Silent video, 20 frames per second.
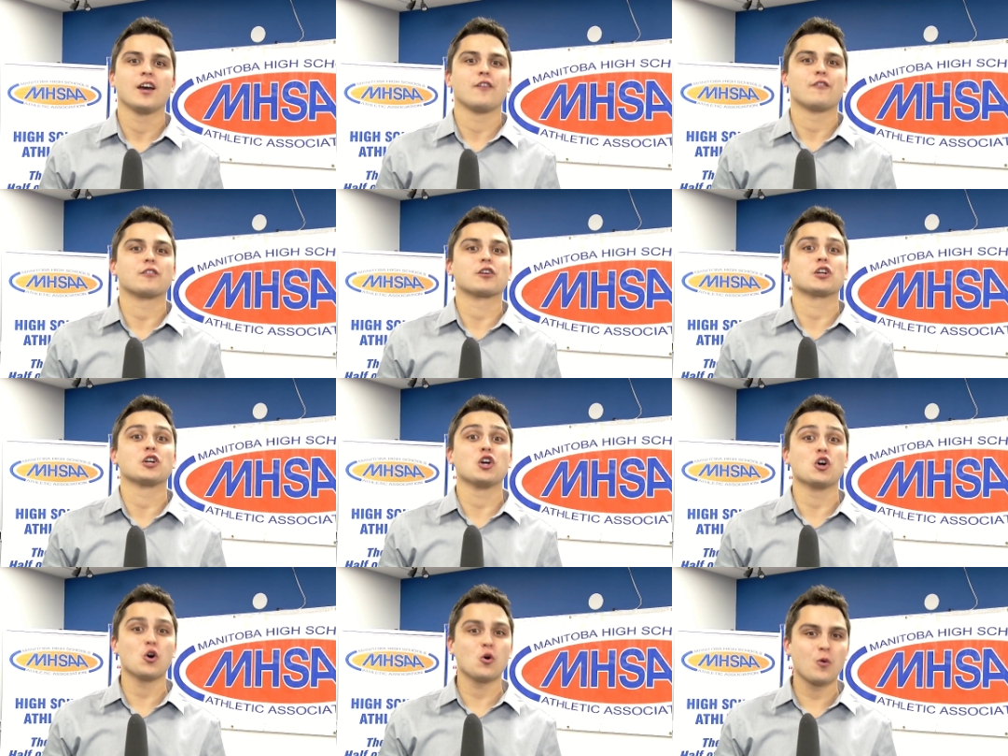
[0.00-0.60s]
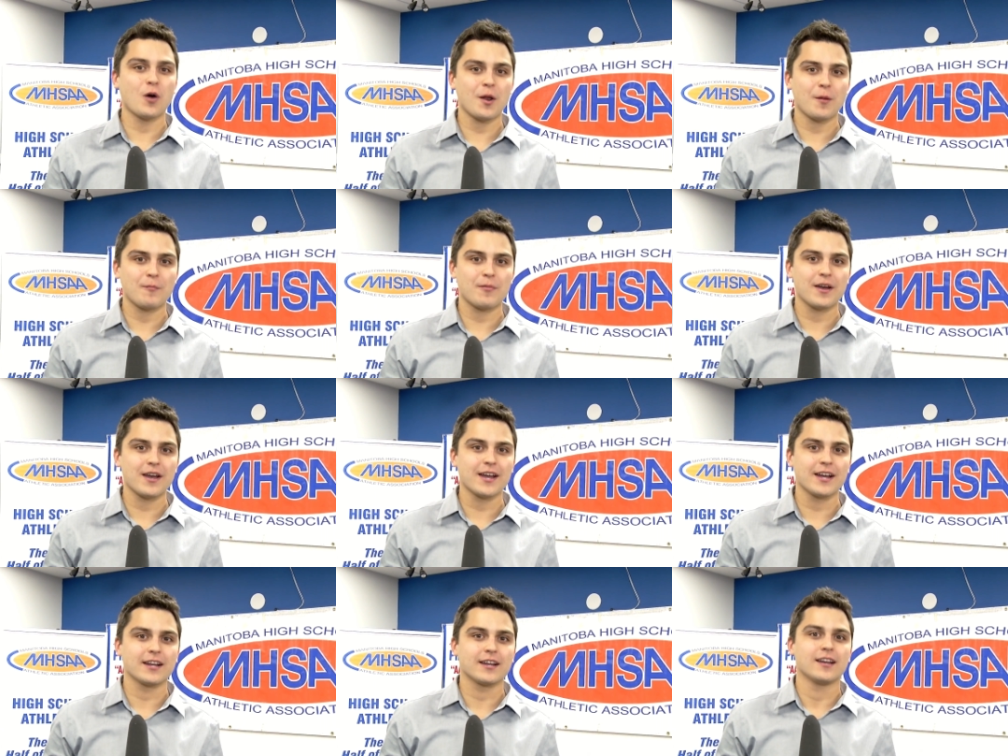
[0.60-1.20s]
For Go
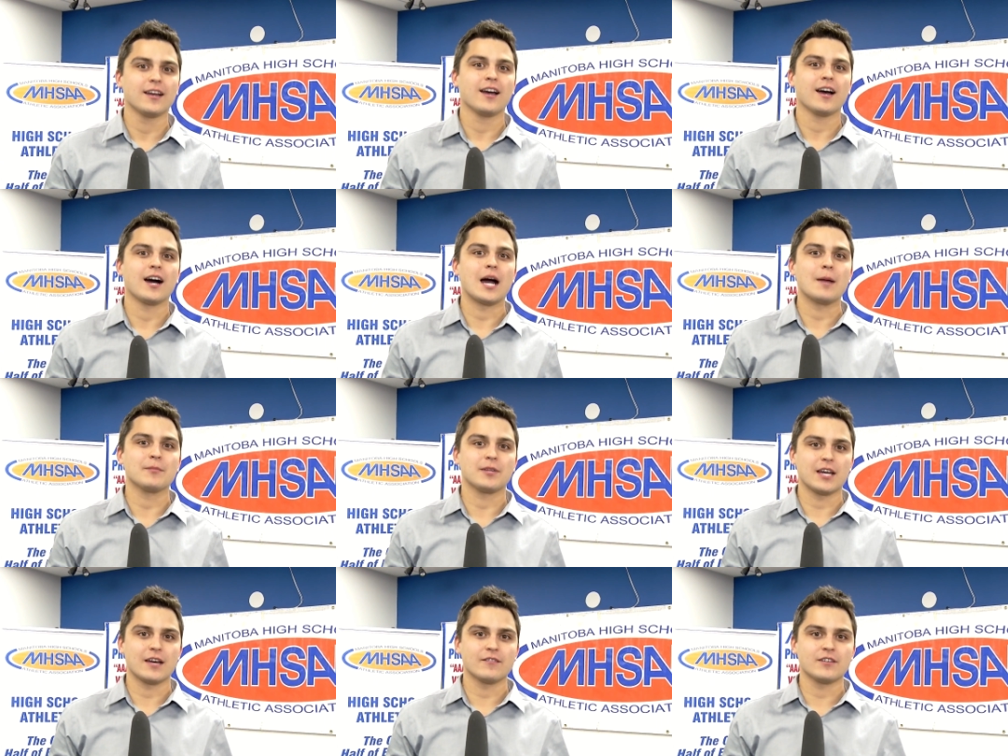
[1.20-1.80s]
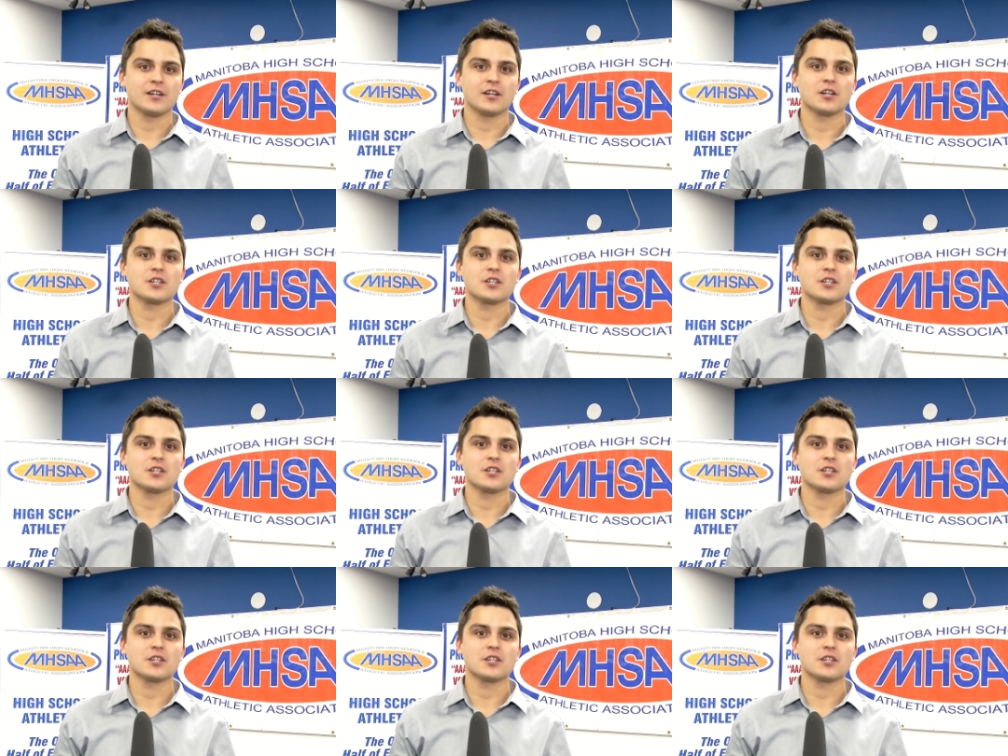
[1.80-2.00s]
Winnipeg, I'm Kevin